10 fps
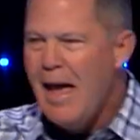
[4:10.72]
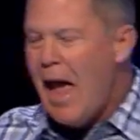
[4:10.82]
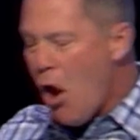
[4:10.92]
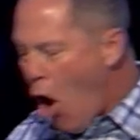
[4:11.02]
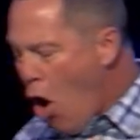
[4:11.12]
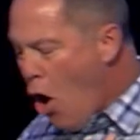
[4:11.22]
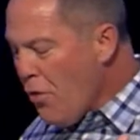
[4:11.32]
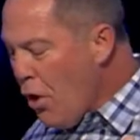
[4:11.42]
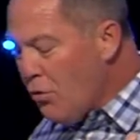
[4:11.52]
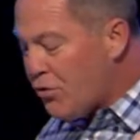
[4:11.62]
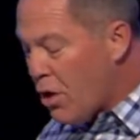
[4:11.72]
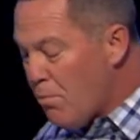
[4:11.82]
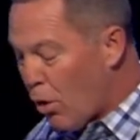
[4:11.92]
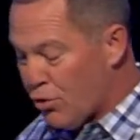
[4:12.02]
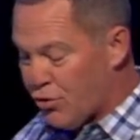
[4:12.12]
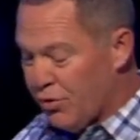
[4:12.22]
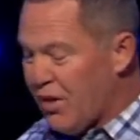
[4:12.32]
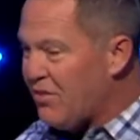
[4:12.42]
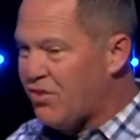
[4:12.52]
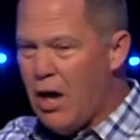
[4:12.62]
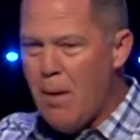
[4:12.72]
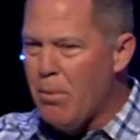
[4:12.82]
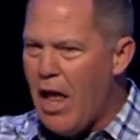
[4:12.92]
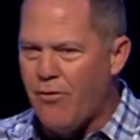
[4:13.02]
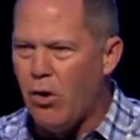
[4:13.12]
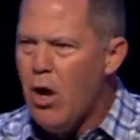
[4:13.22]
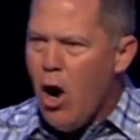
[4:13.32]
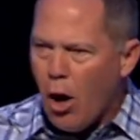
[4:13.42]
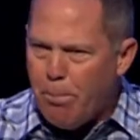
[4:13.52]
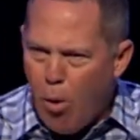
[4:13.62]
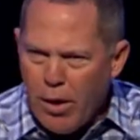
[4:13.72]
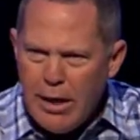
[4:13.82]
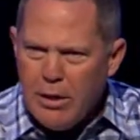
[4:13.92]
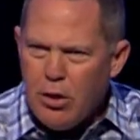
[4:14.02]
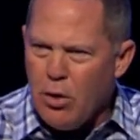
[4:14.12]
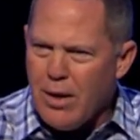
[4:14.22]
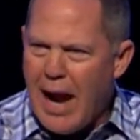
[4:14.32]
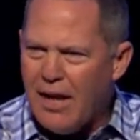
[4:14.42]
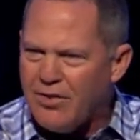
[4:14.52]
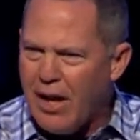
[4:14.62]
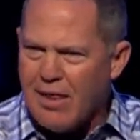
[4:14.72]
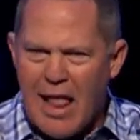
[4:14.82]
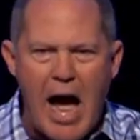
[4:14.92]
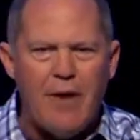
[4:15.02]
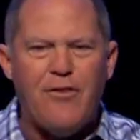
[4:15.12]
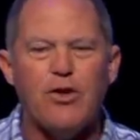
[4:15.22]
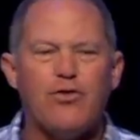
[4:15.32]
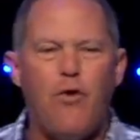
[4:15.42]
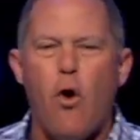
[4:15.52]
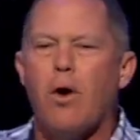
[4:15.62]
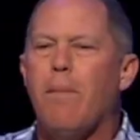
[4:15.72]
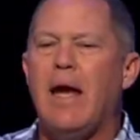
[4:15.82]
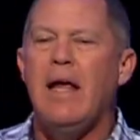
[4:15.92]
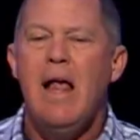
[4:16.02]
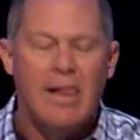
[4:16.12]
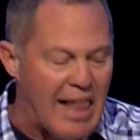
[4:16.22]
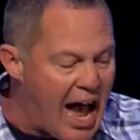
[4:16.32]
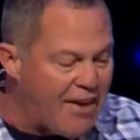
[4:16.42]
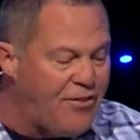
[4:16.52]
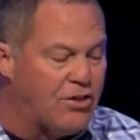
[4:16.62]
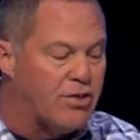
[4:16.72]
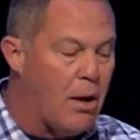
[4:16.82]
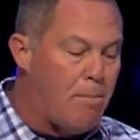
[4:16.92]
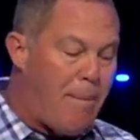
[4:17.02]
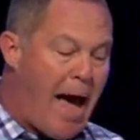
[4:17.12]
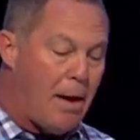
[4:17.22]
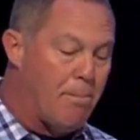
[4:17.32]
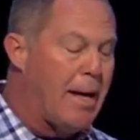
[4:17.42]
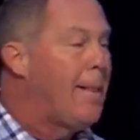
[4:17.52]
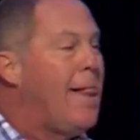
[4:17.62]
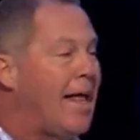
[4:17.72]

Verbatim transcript: And all those commercials at some level are pointing to you and I saying, Life is for me, life is about me.